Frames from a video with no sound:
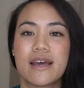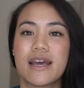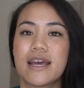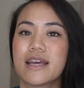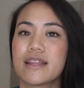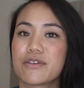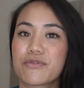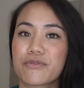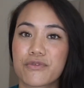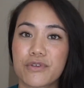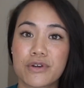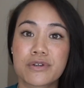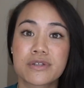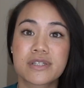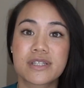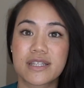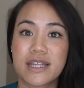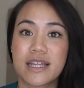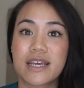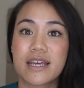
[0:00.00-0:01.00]
And the
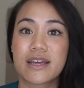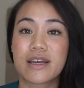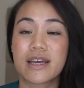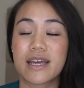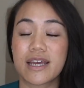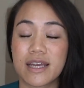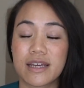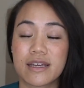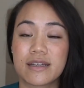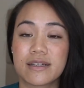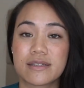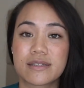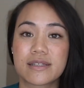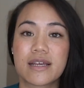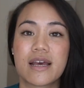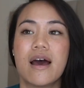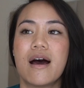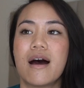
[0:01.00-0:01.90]
first thing is